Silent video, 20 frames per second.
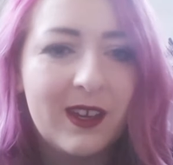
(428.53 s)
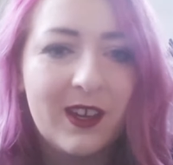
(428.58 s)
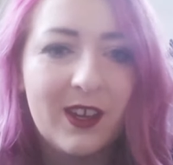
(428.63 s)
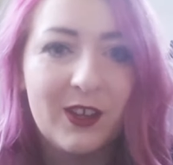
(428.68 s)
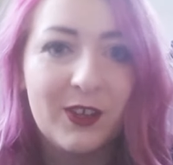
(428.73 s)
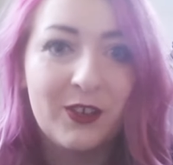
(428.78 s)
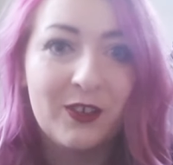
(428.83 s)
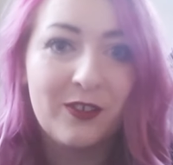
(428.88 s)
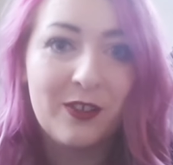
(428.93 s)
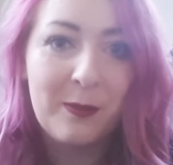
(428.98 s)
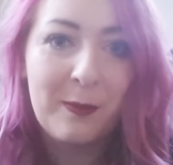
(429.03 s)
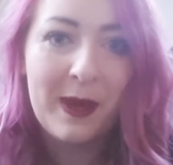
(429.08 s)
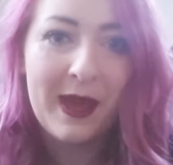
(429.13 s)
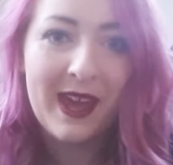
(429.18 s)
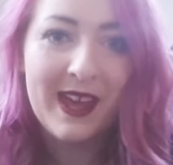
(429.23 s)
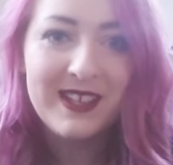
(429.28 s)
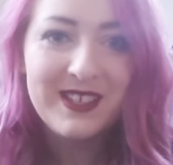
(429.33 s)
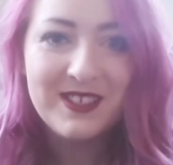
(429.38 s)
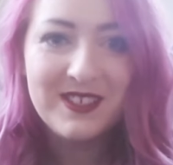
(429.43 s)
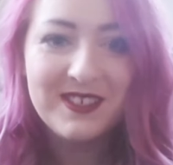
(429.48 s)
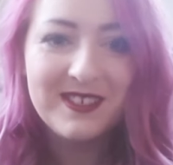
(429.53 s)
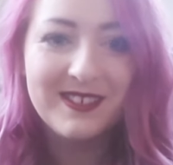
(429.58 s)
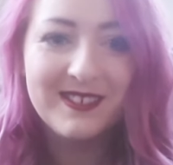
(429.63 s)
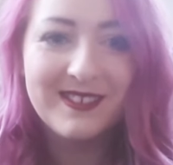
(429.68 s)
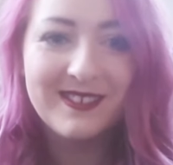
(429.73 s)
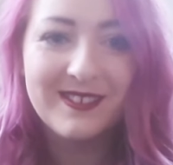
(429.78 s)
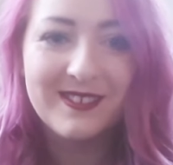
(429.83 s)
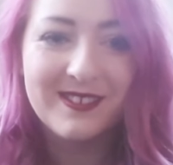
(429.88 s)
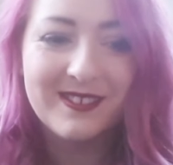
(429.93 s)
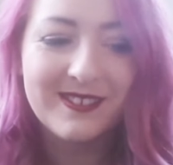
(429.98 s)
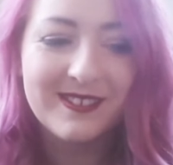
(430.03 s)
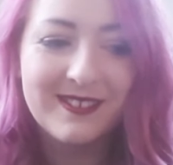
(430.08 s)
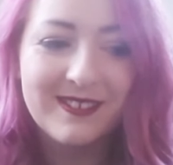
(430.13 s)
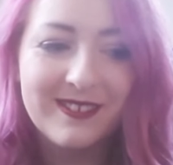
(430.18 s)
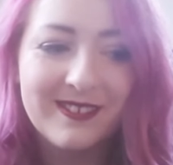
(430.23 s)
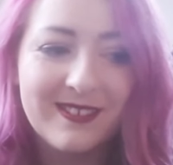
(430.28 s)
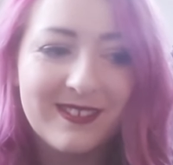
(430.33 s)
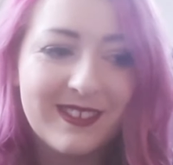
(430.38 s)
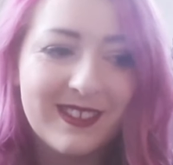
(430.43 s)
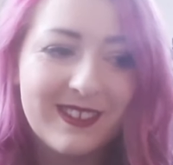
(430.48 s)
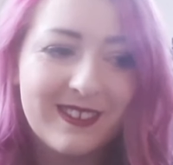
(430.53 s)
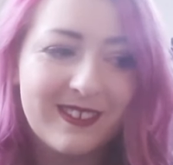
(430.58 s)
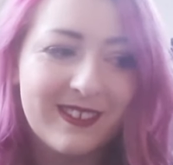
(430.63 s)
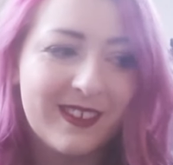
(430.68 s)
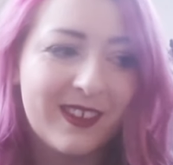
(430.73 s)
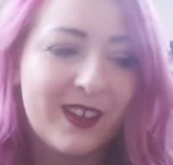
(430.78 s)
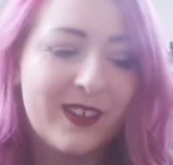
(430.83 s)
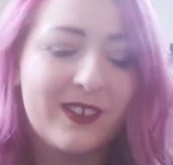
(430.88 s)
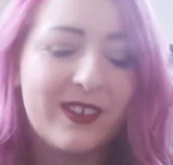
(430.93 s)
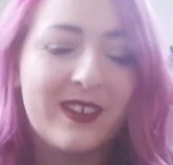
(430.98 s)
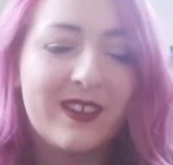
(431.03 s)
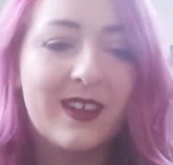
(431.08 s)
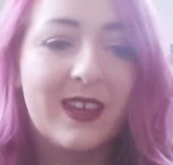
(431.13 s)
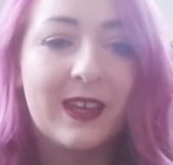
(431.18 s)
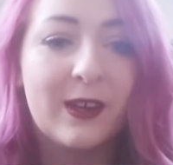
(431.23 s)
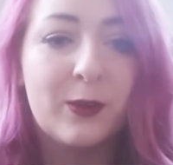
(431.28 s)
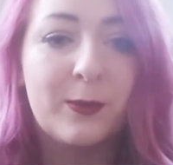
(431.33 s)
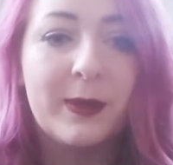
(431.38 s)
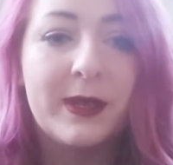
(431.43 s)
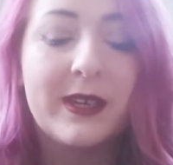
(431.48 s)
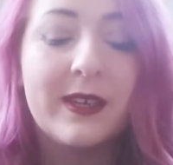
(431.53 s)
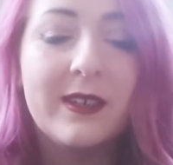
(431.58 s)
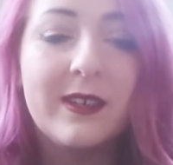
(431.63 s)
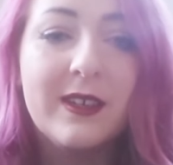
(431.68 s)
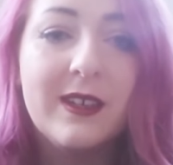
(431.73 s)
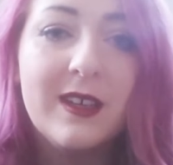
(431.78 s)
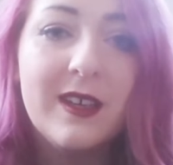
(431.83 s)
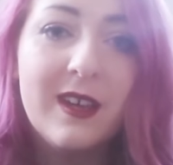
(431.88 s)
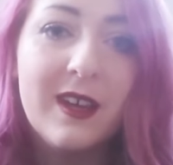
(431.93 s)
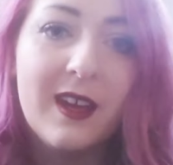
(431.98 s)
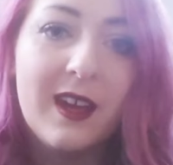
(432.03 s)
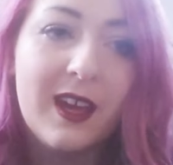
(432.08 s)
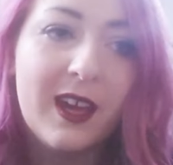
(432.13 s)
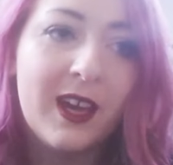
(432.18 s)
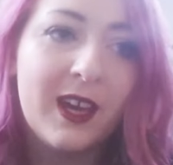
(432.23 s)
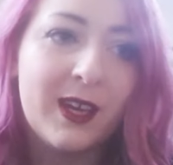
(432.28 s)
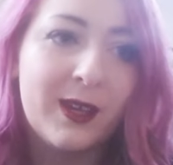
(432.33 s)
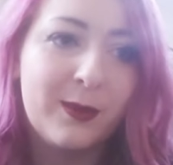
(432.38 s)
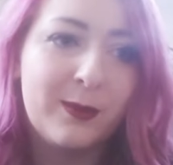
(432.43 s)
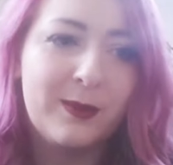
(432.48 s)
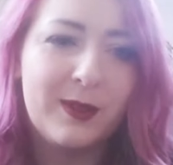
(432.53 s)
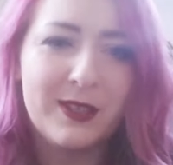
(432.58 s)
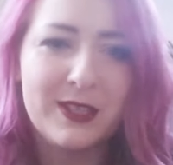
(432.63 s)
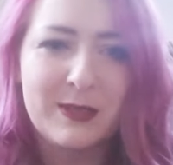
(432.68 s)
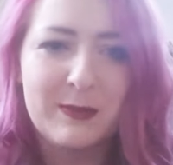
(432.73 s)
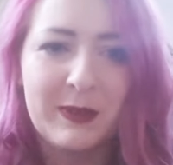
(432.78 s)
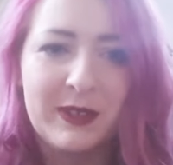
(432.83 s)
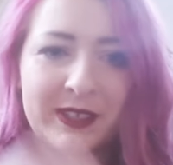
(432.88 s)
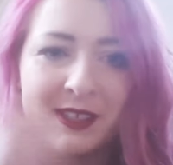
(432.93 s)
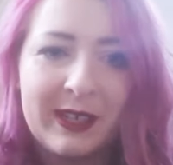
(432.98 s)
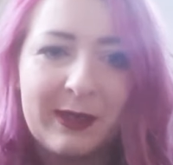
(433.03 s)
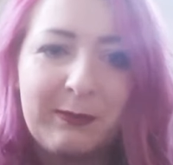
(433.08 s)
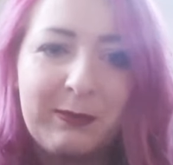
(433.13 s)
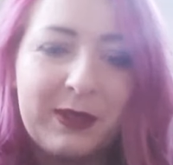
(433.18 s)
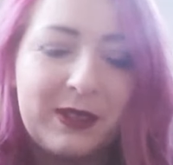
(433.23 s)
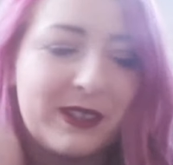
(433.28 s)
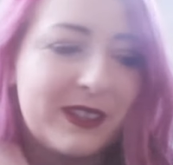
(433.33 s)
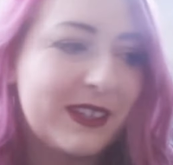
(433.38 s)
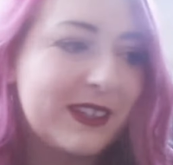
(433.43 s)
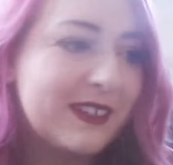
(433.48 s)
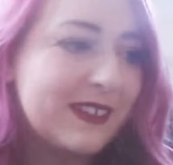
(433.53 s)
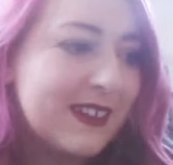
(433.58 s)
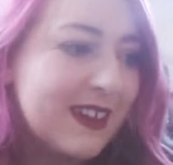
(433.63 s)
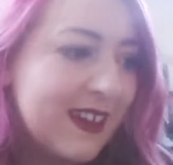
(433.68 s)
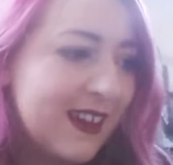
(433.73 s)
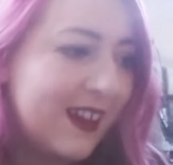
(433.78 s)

Another pet? No, he'd kill me. Not the spider, Mike.